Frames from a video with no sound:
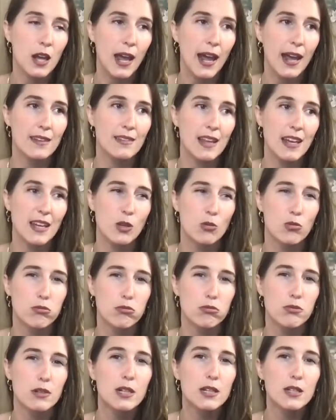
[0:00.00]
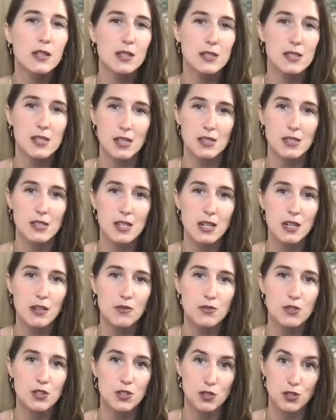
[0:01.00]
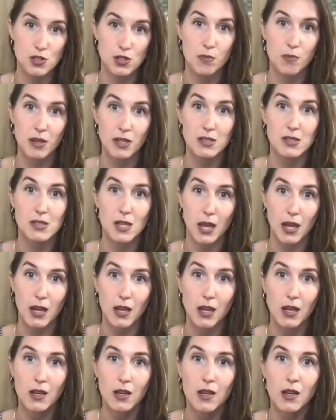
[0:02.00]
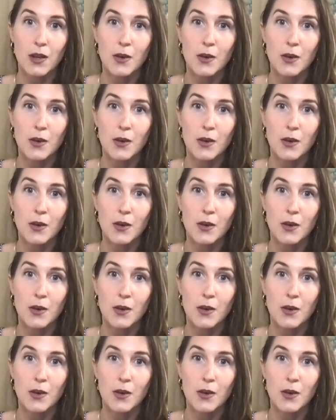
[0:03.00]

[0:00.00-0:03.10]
and like really sensitive to being skinny.